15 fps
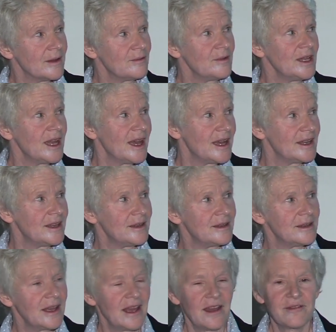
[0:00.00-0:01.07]
We had an
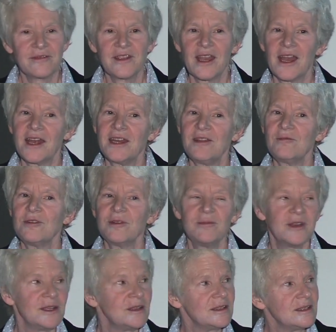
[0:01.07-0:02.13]
Afghani
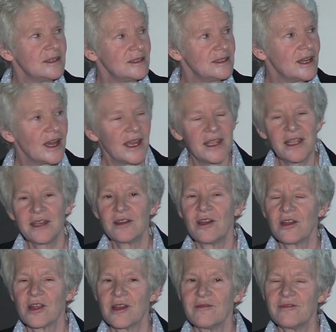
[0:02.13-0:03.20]
woman dying in
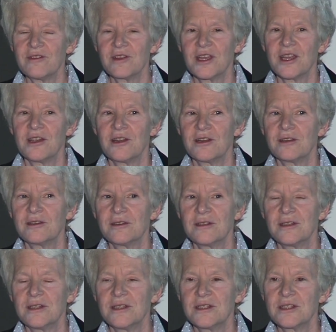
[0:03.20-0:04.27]
our comfort care
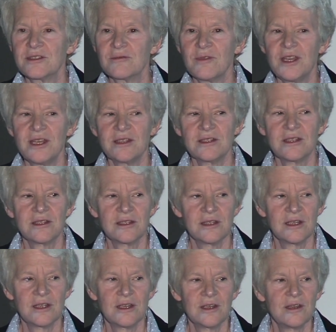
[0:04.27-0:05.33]
suite
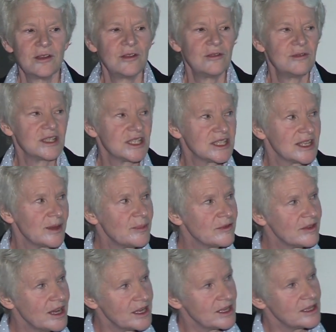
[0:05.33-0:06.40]
who was
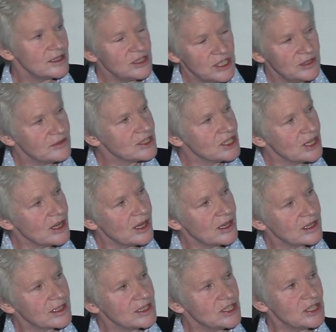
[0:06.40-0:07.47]
separated. She was
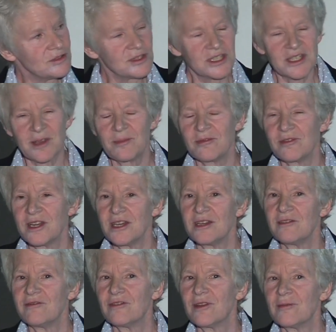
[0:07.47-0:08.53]
young, and she was
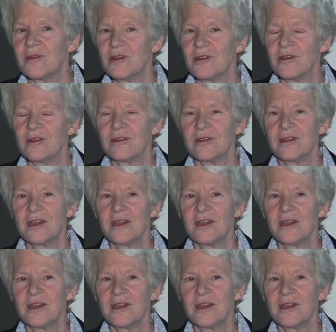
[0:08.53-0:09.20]
separated from her